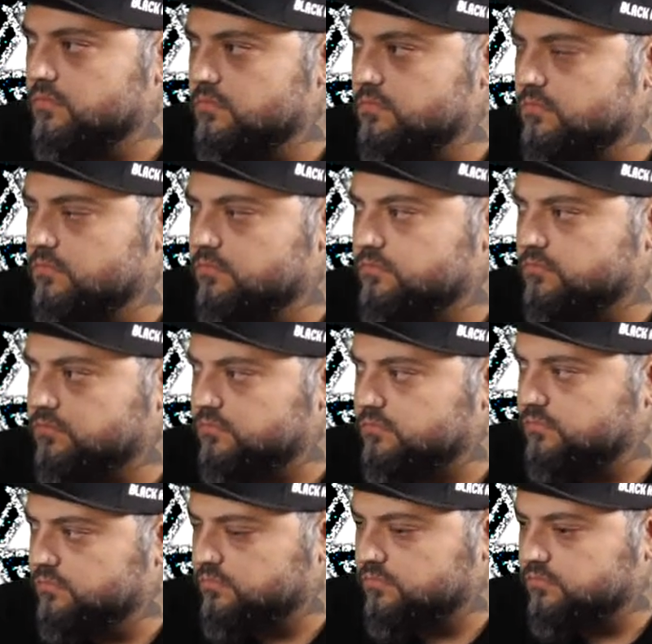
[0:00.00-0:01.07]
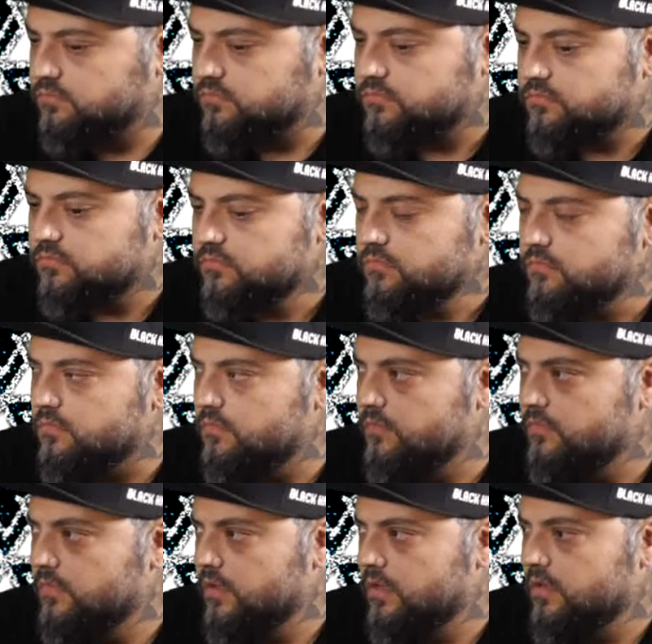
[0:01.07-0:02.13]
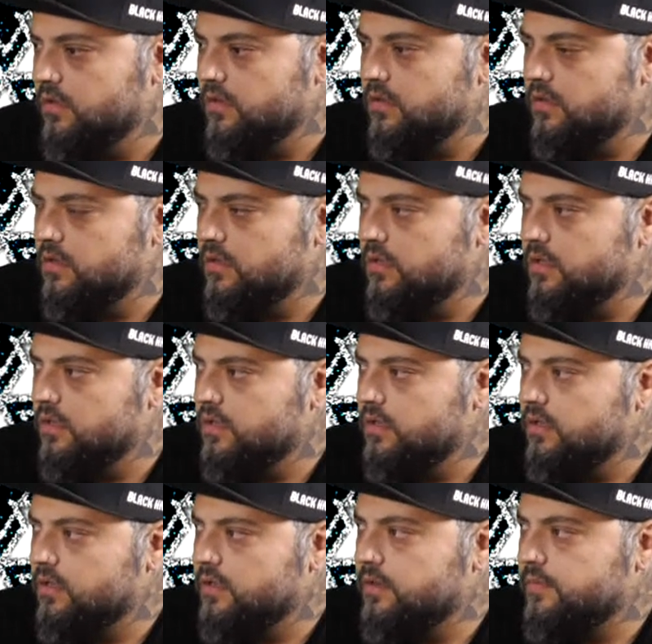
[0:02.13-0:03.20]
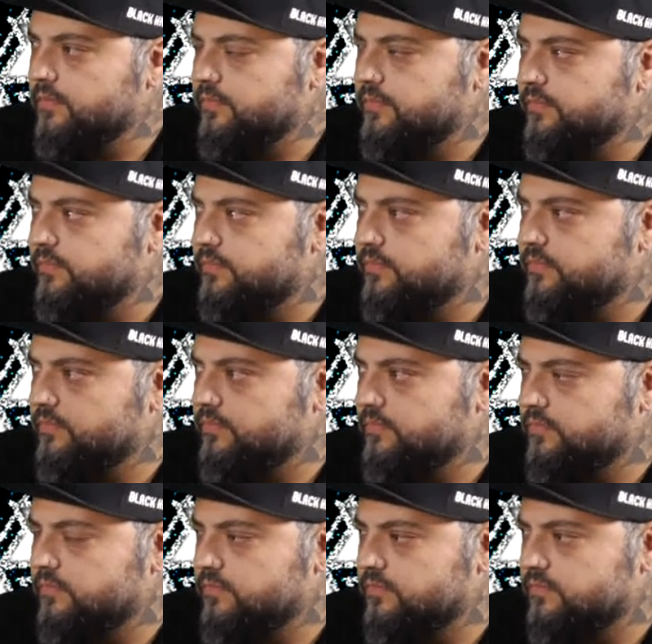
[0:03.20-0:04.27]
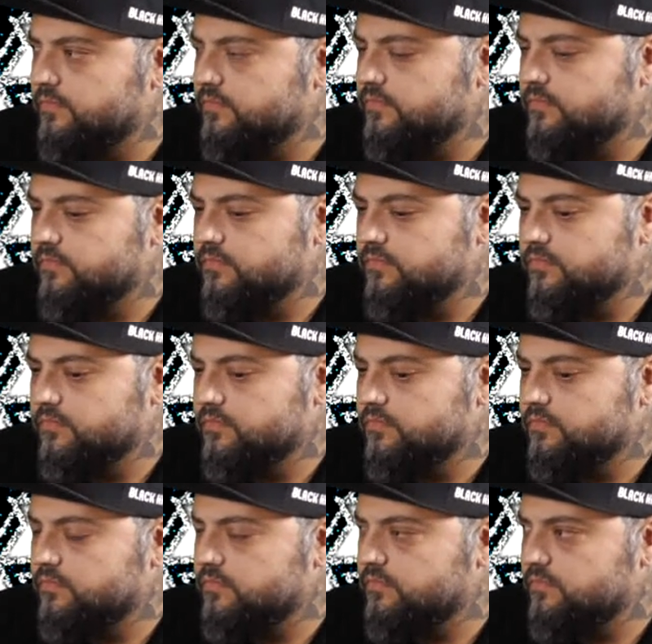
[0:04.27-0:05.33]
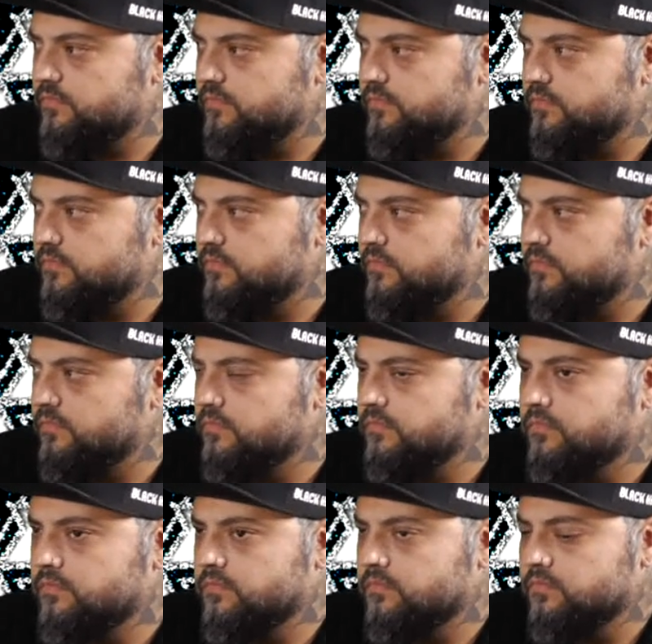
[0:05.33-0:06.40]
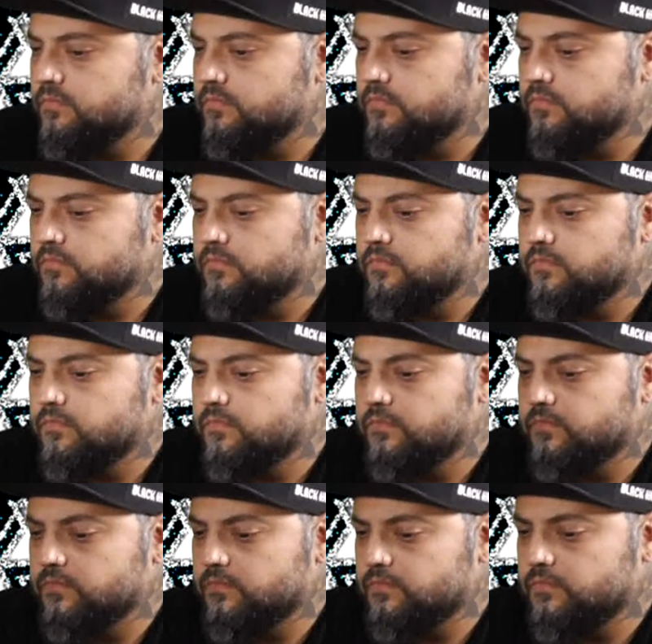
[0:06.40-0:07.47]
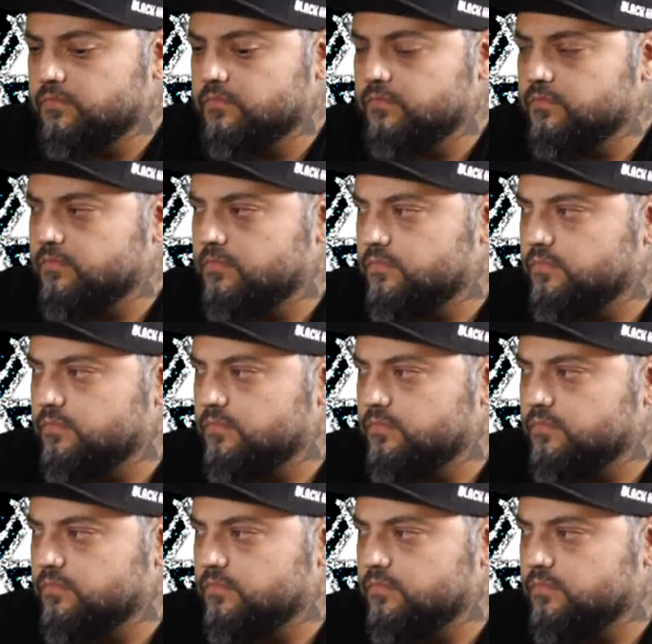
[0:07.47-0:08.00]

[no speech]